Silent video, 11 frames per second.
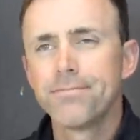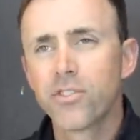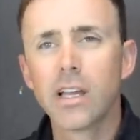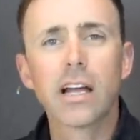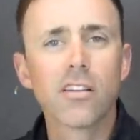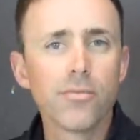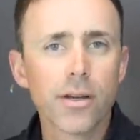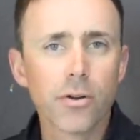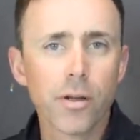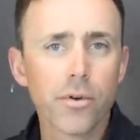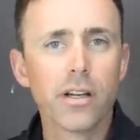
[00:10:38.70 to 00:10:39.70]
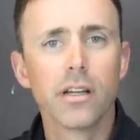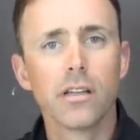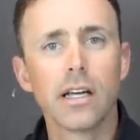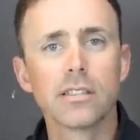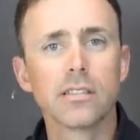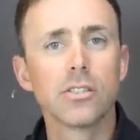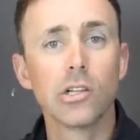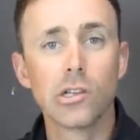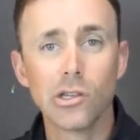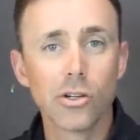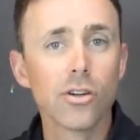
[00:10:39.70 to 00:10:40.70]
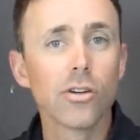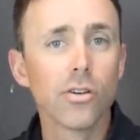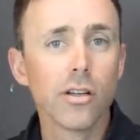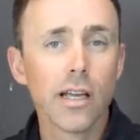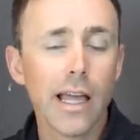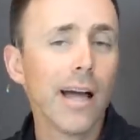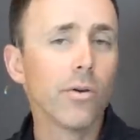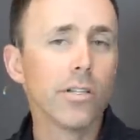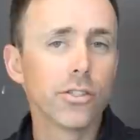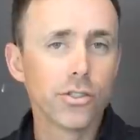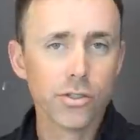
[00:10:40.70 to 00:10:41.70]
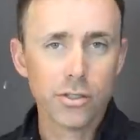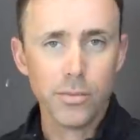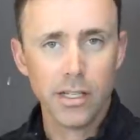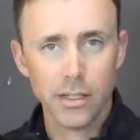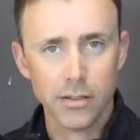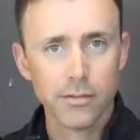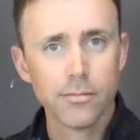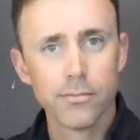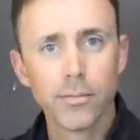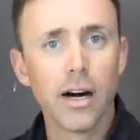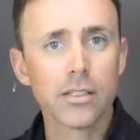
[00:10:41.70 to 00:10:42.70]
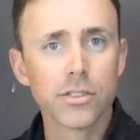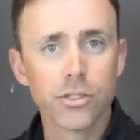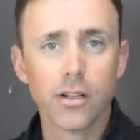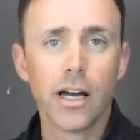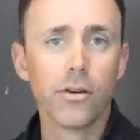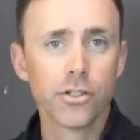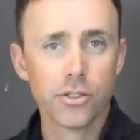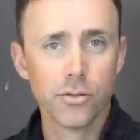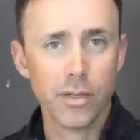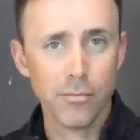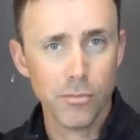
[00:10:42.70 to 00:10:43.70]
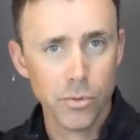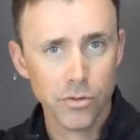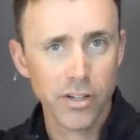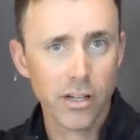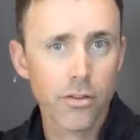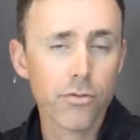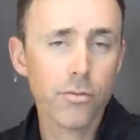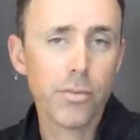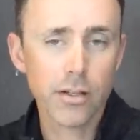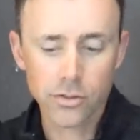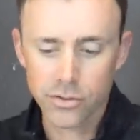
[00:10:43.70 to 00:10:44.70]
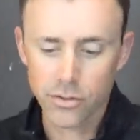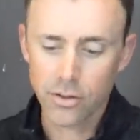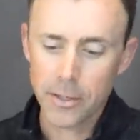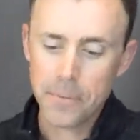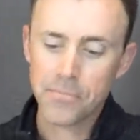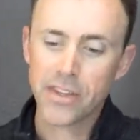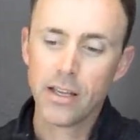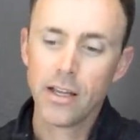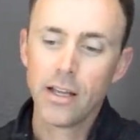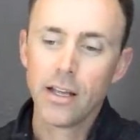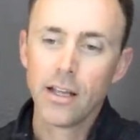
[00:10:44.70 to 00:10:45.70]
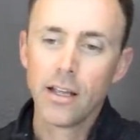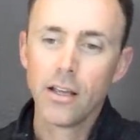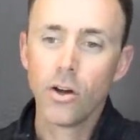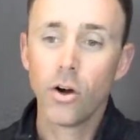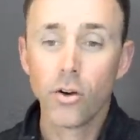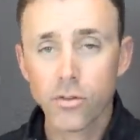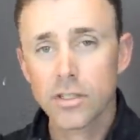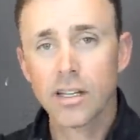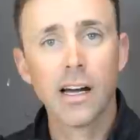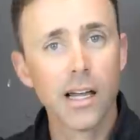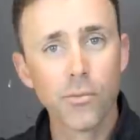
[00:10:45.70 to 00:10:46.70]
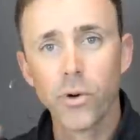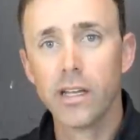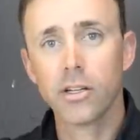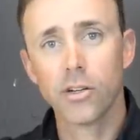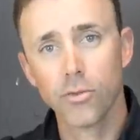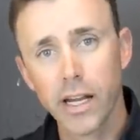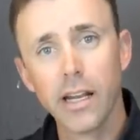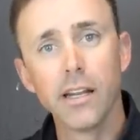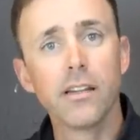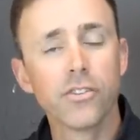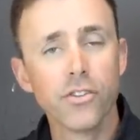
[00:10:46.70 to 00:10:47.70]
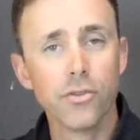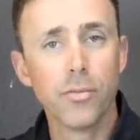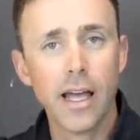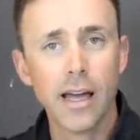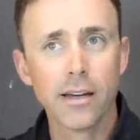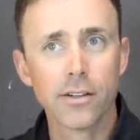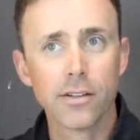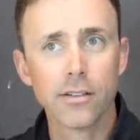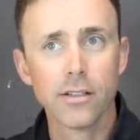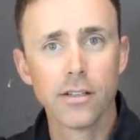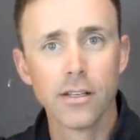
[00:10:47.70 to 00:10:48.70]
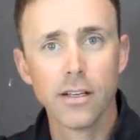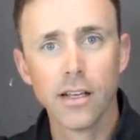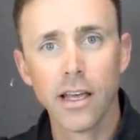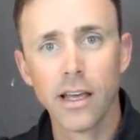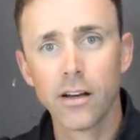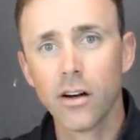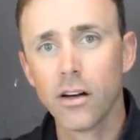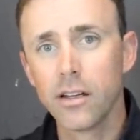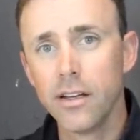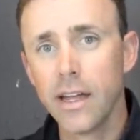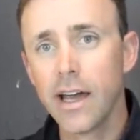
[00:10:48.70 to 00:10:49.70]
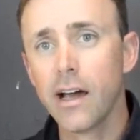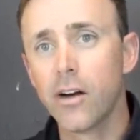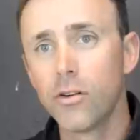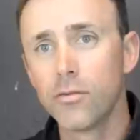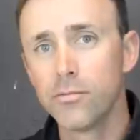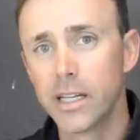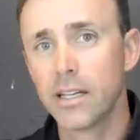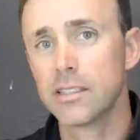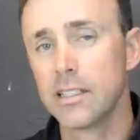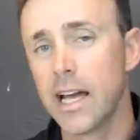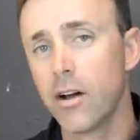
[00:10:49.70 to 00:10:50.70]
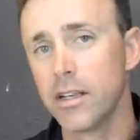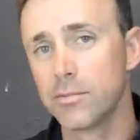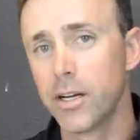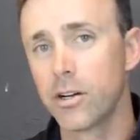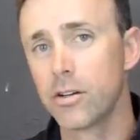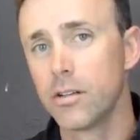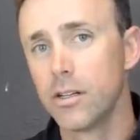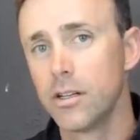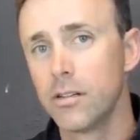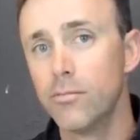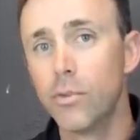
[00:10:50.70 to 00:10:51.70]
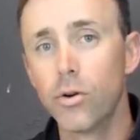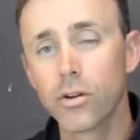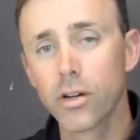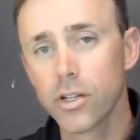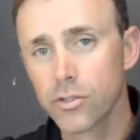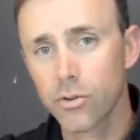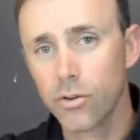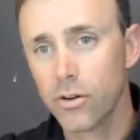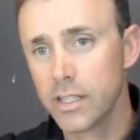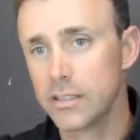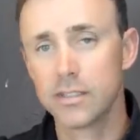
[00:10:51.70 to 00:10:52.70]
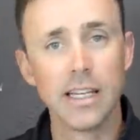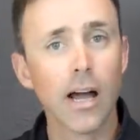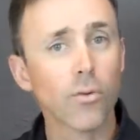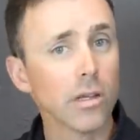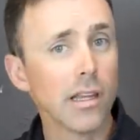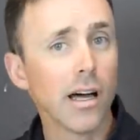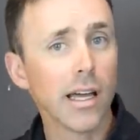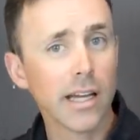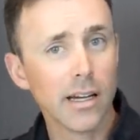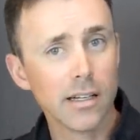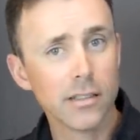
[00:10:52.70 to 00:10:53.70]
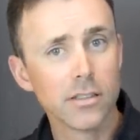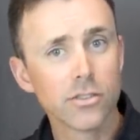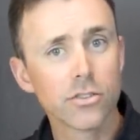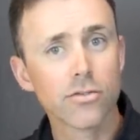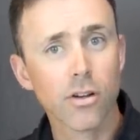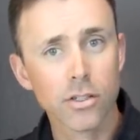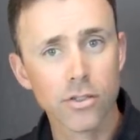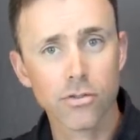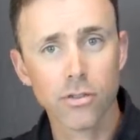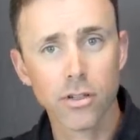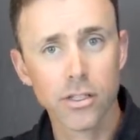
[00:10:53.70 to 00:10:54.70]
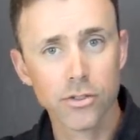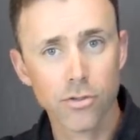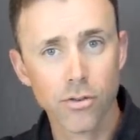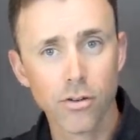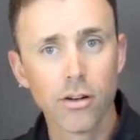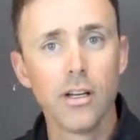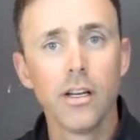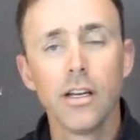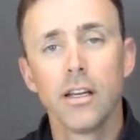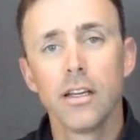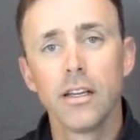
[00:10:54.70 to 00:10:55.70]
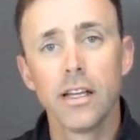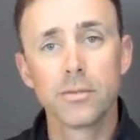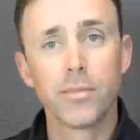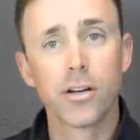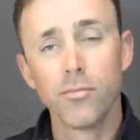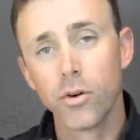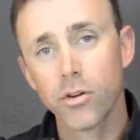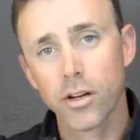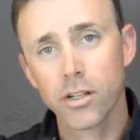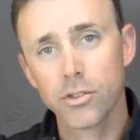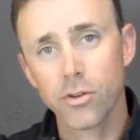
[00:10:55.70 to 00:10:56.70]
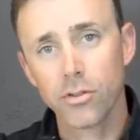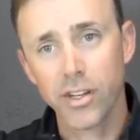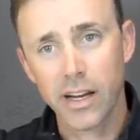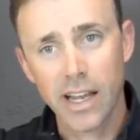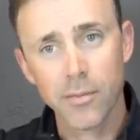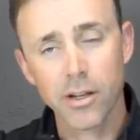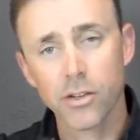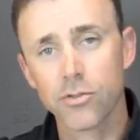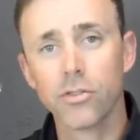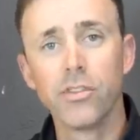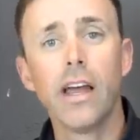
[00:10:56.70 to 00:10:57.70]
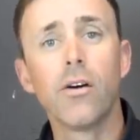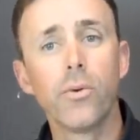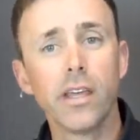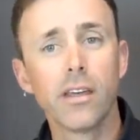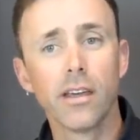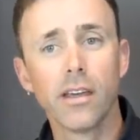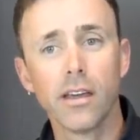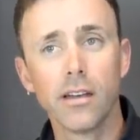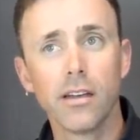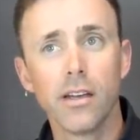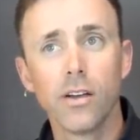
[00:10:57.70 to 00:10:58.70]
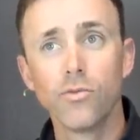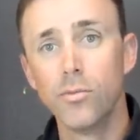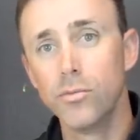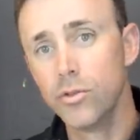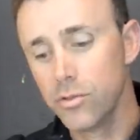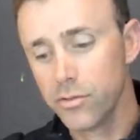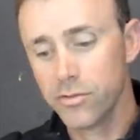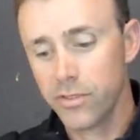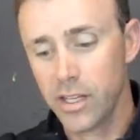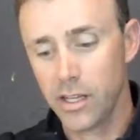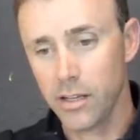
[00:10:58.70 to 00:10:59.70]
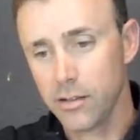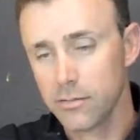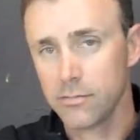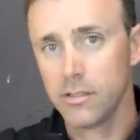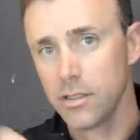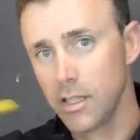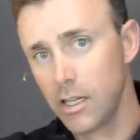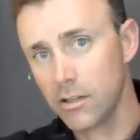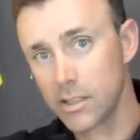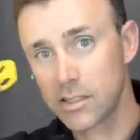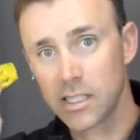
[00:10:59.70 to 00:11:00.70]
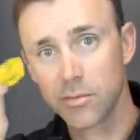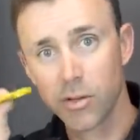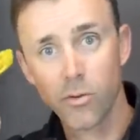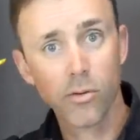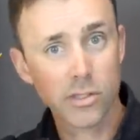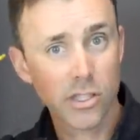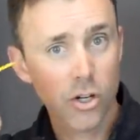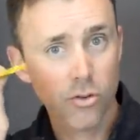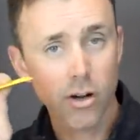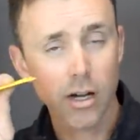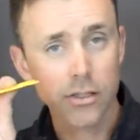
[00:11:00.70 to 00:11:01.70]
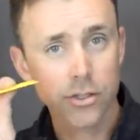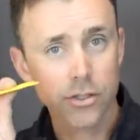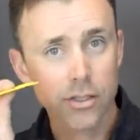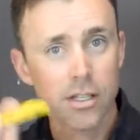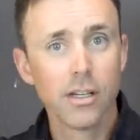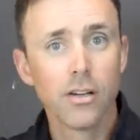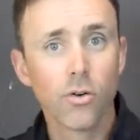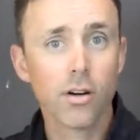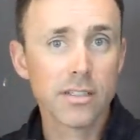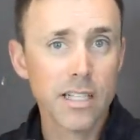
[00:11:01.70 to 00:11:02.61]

for lack of a better way of putting it, allows it to learn how it should be postured, how it should be moving through the pedal stroke. Over time, we ingrain this new pattern, and now, because it now has better motor control, it's not relying on structural control it has better motor control, dynamic control. Now we can remove the, you know, ostensibly what was a crutch or a